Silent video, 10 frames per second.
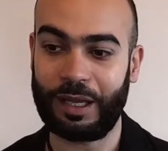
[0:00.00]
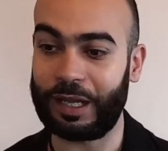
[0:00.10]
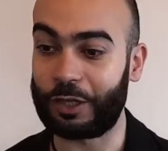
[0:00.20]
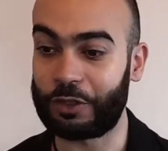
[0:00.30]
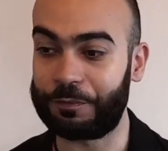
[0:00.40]
A
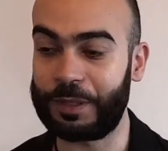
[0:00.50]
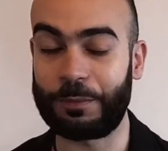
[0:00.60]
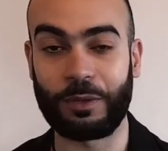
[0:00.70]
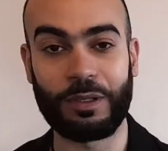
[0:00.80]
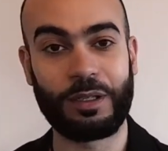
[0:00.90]
lot of
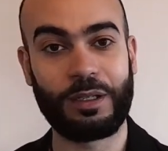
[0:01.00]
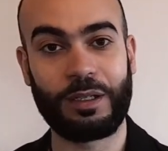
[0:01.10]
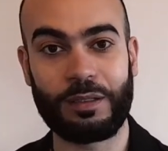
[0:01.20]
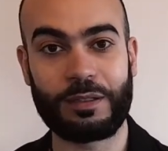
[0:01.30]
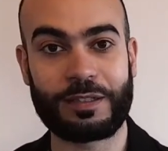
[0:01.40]
people
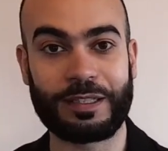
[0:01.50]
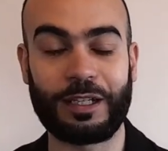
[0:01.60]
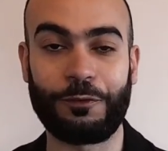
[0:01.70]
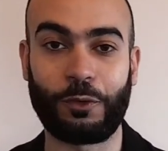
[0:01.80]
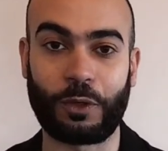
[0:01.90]
settle
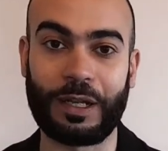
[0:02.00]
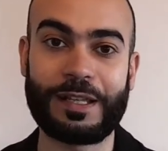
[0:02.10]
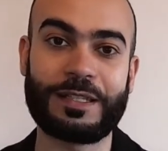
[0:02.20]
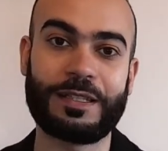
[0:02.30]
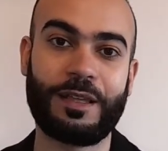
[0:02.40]
for
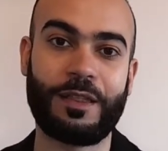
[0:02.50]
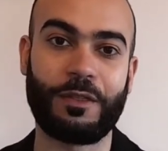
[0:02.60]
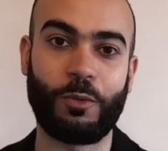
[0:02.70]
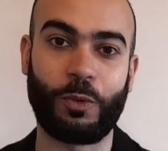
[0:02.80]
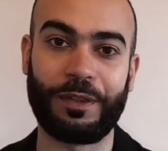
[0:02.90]
less
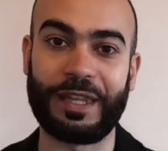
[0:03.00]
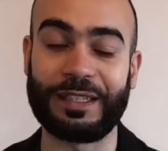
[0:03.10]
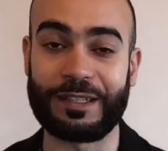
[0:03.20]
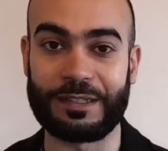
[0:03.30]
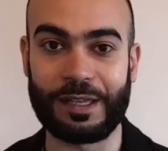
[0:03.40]
what they
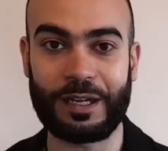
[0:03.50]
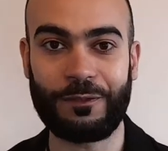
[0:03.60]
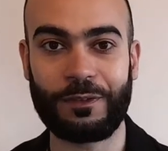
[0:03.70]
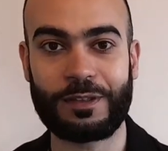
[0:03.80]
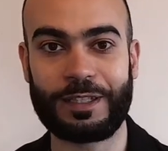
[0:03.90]

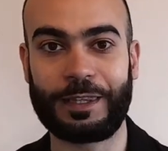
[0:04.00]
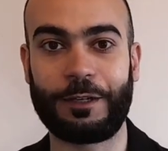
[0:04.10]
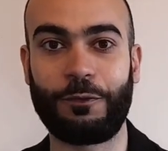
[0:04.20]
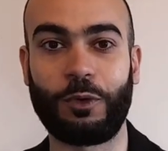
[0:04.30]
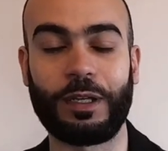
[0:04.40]
deserve, settle
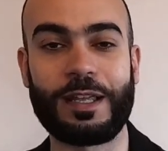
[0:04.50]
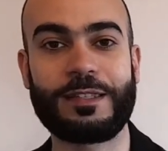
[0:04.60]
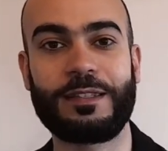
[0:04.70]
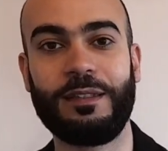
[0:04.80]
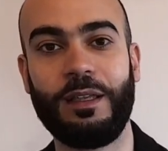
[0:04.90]
for
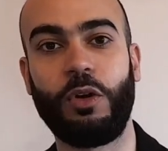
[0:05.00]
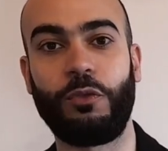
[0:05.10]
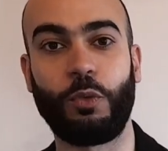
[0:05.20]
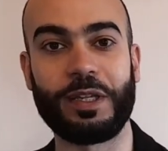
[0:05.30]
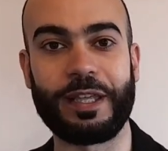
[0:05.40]
less of
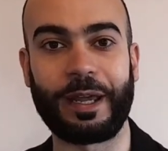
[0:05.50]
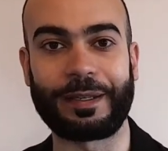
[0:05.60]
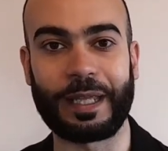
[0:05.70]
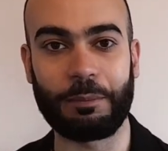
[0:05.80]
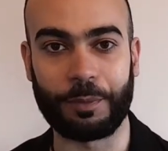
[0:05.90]
what they are
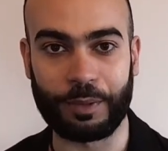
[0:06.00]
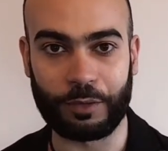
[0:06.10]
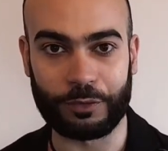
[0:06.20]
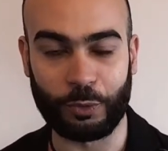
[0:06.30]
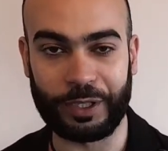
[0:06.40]
capable
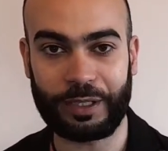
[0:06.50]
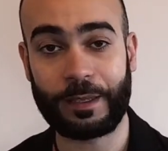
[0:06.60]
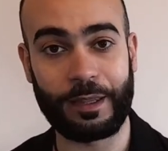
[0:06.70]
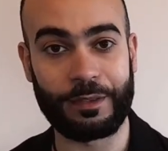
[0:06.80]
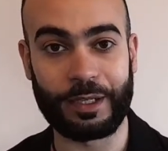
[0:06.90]
of doing,
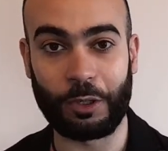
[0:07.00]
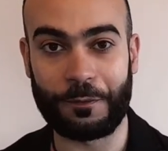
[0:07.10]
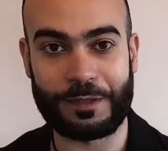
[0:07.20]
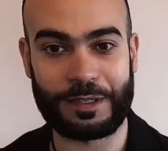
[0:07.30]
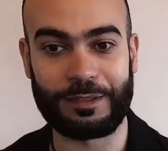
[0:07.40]
and then all
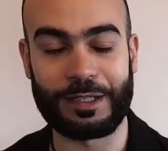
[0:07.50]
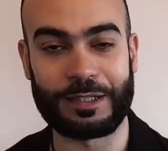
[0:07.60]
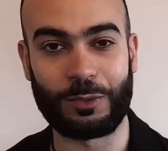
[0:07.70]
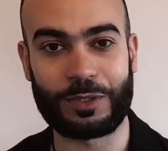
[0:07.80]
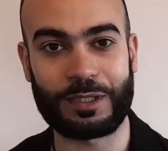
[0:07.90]
of a sudden
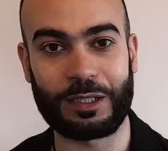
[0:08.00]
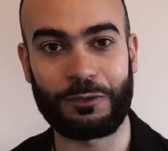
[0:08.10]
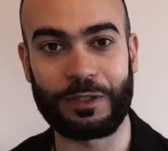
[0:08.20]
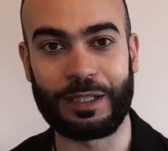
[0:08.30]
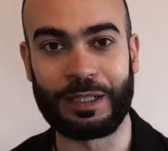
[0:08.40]
they will start
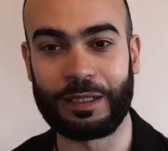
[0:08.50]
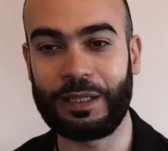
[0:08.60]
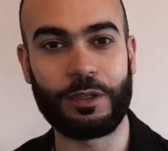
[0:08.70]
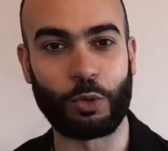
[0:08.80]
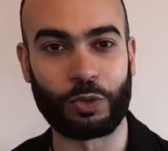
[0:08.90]
feeling
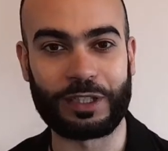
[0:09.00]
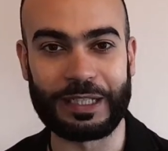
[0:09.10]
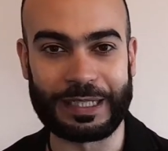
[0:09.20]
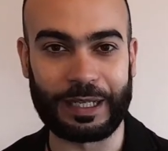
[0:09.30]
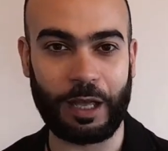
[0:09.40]
routine